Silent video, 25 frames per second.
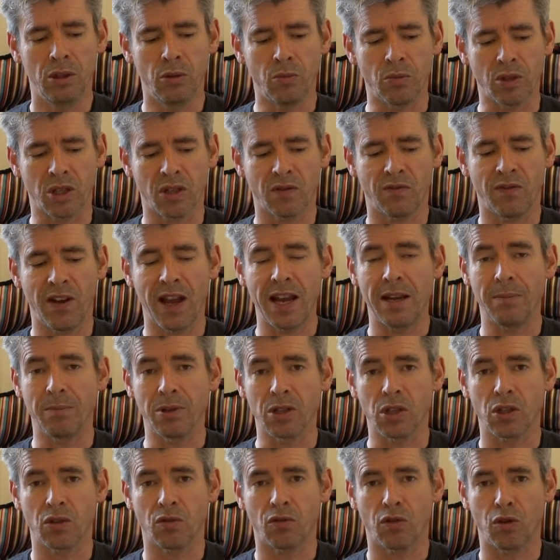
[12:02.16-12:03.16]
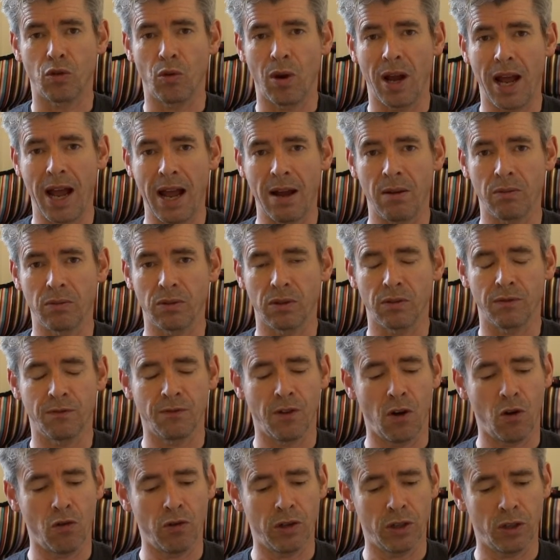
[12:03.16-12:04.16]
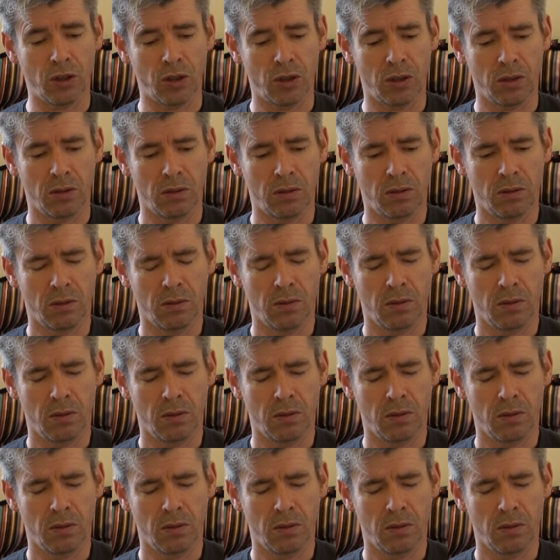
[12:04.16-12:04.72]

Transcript: who was famous throughout the forest.